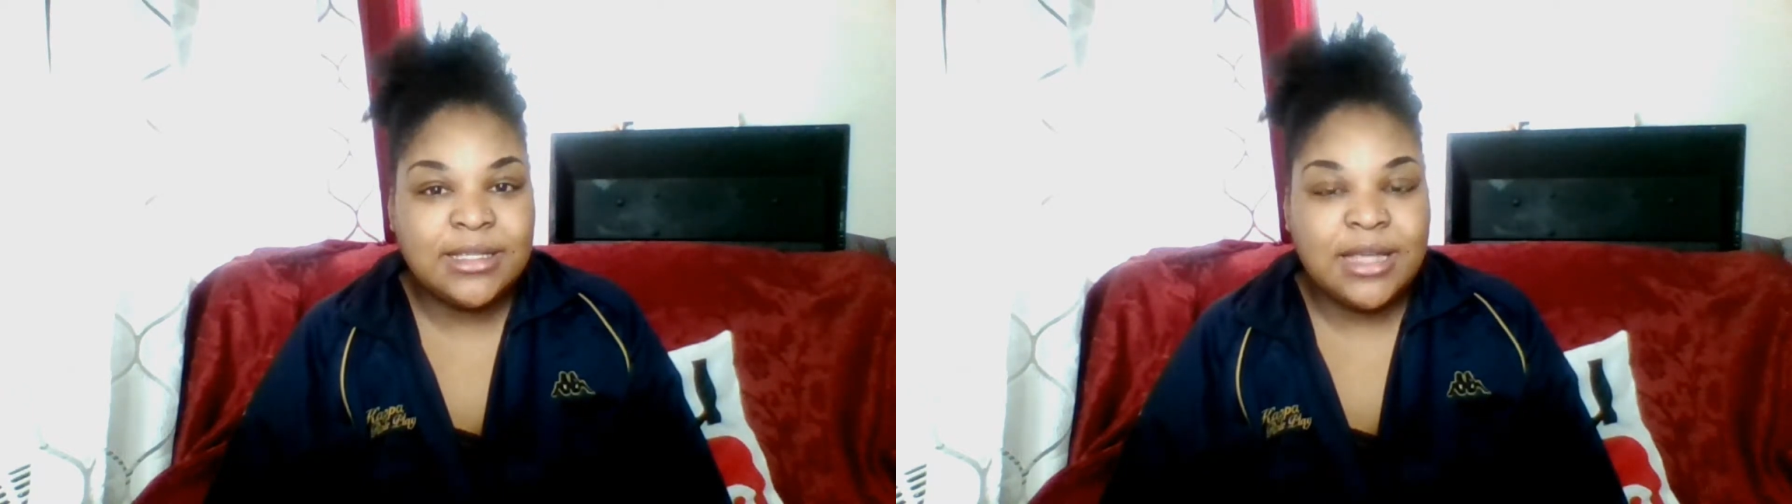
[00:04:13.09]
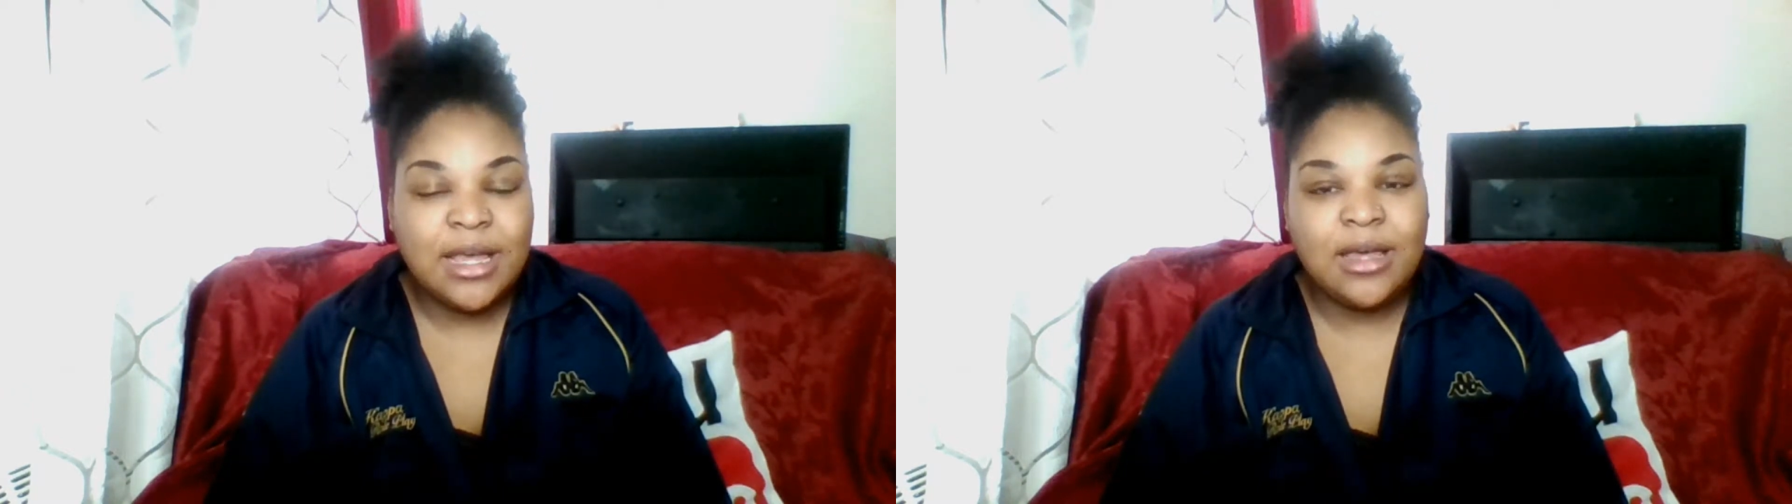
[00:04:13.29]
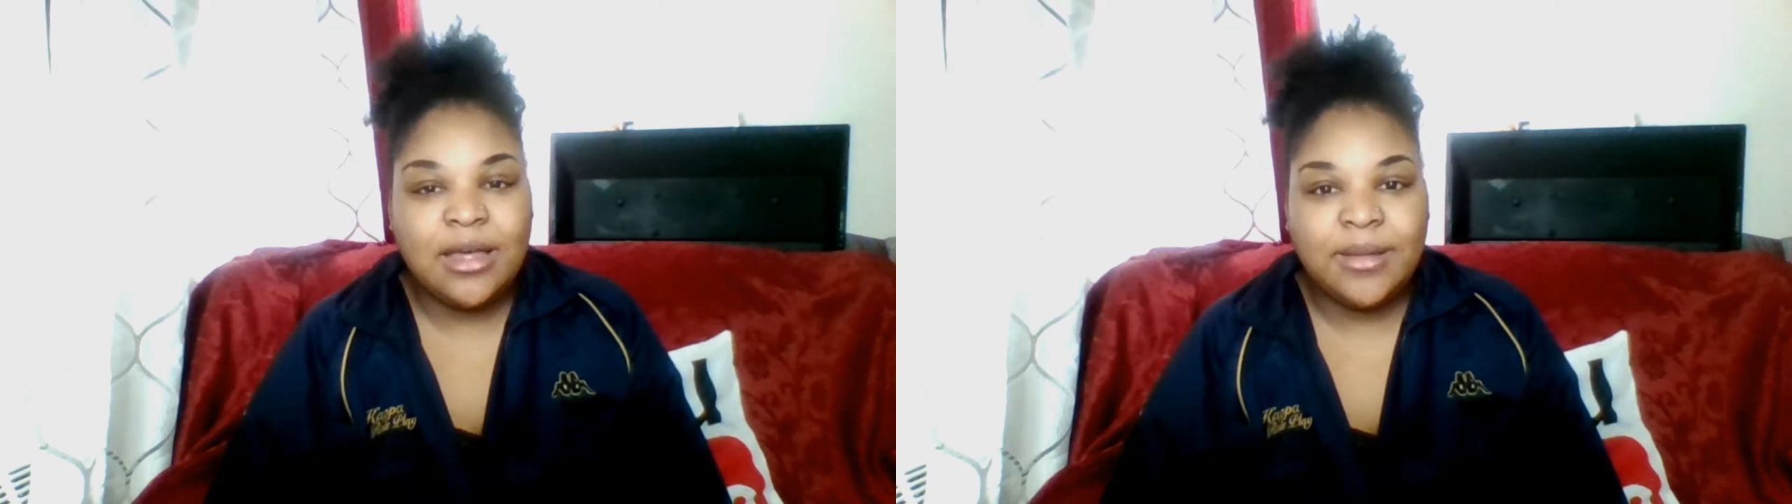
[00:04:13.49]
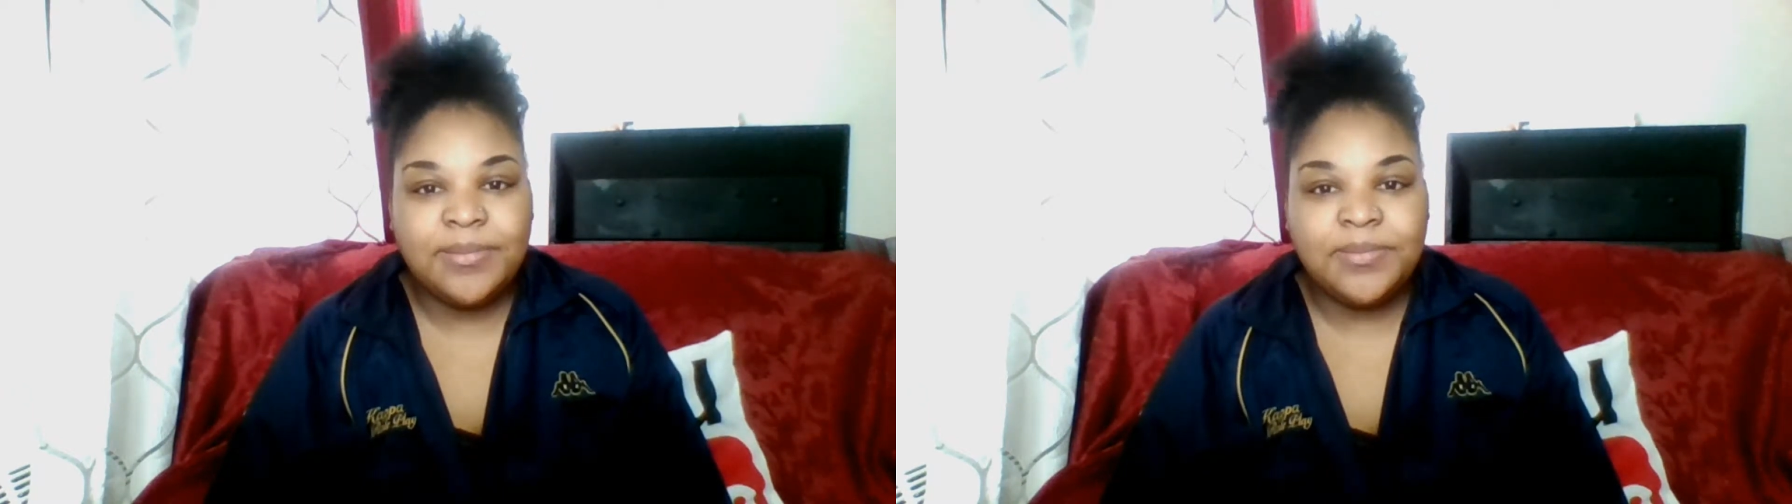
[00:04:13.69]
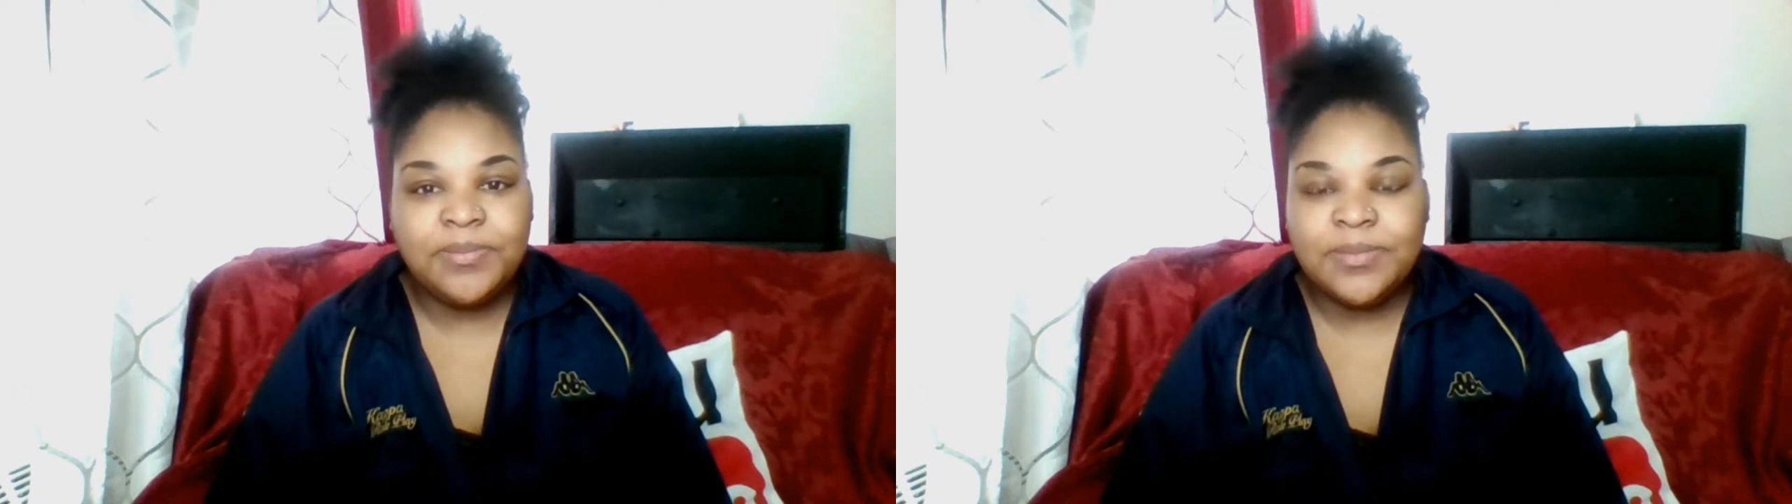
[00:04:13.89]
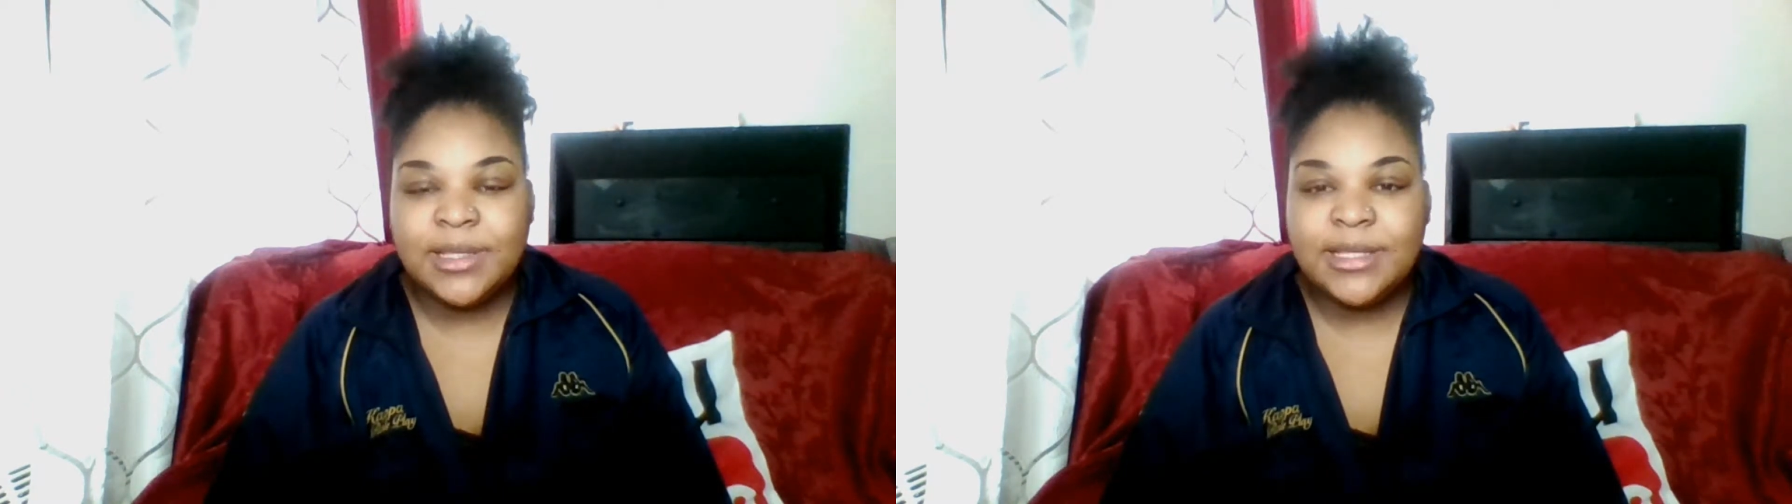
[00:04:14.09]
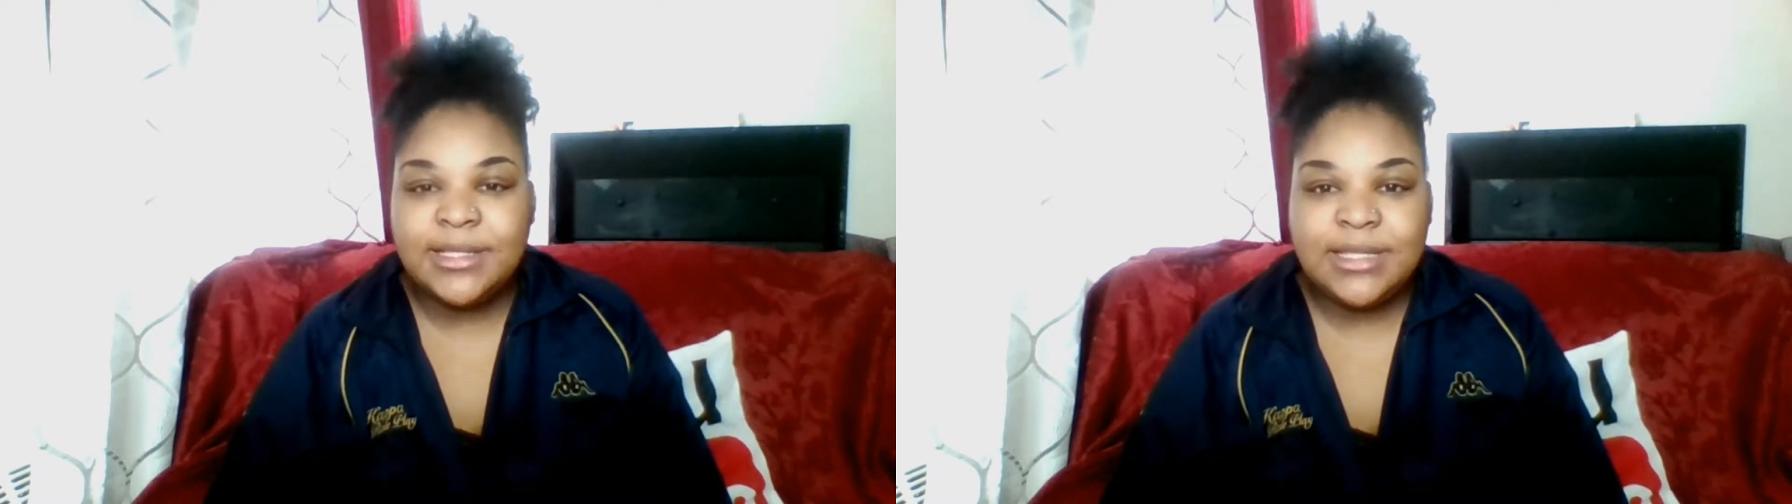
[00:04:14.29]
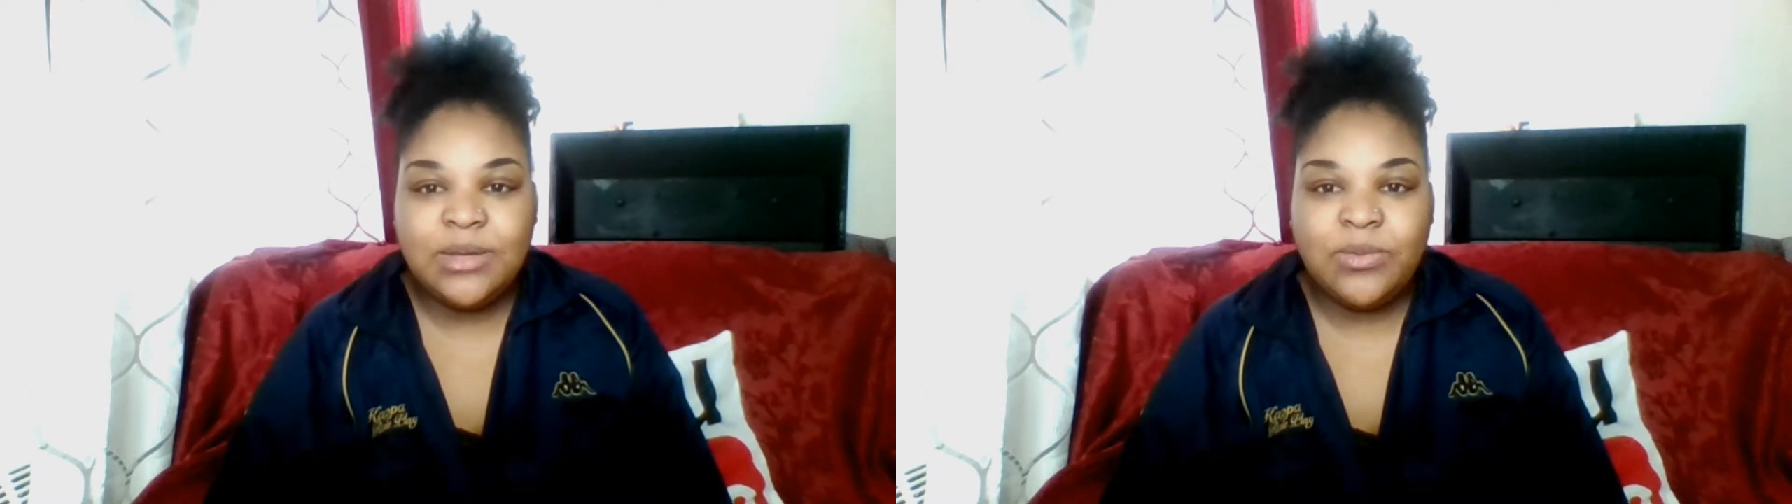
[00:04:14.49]
um
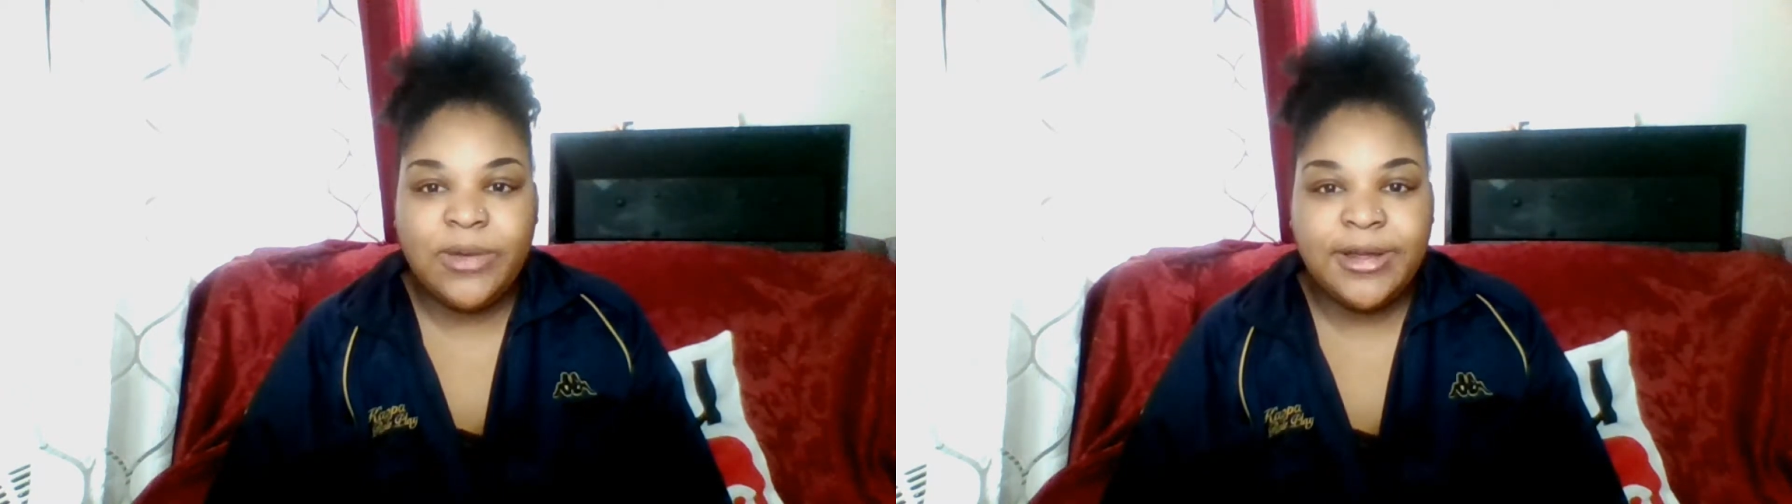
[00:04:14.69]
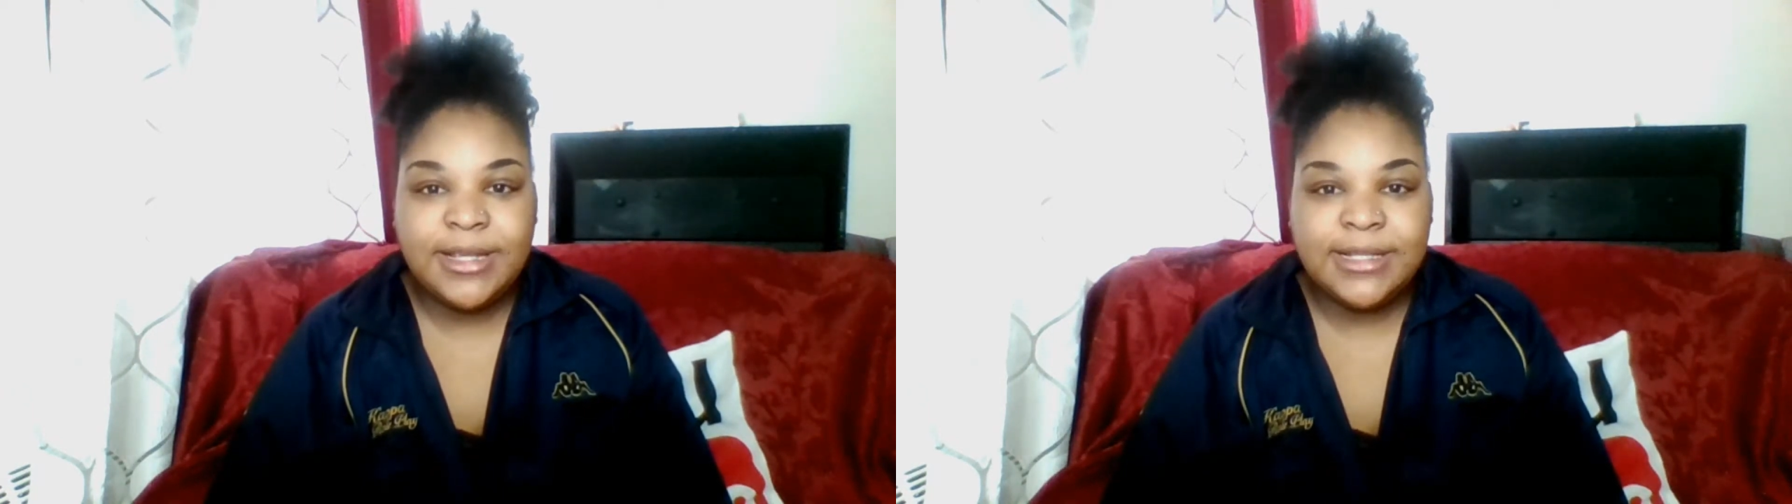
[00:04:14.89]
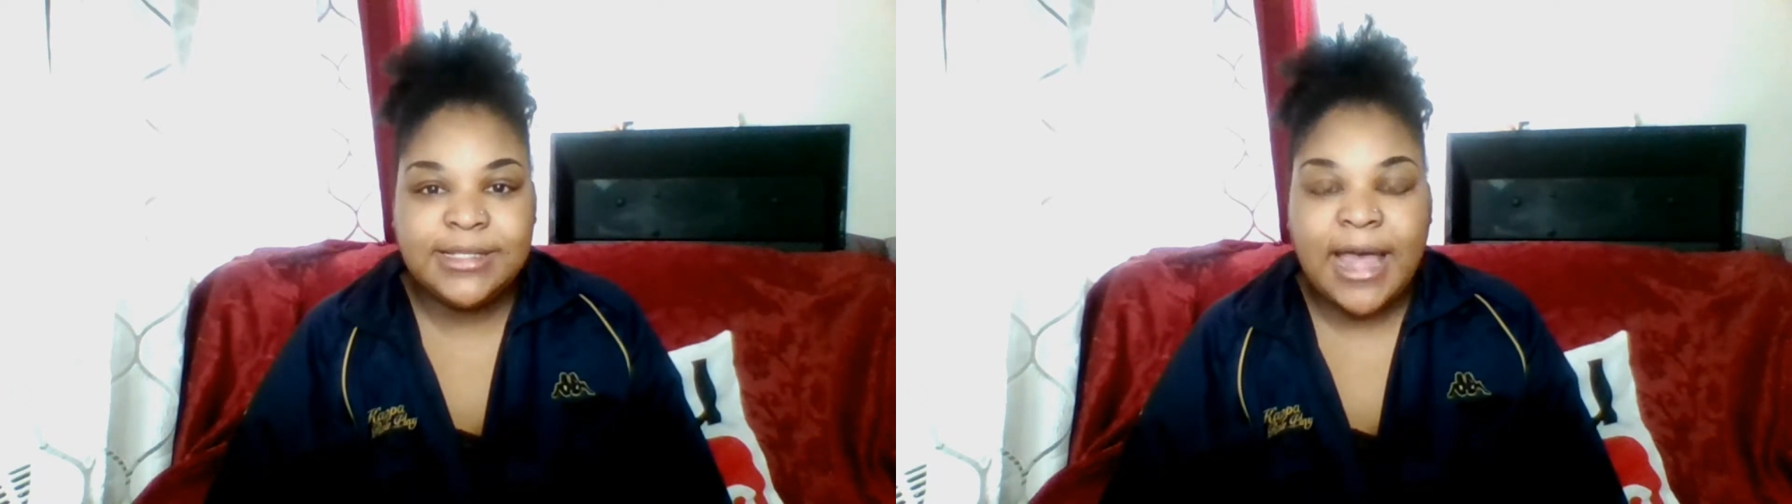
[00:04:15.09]
see where he's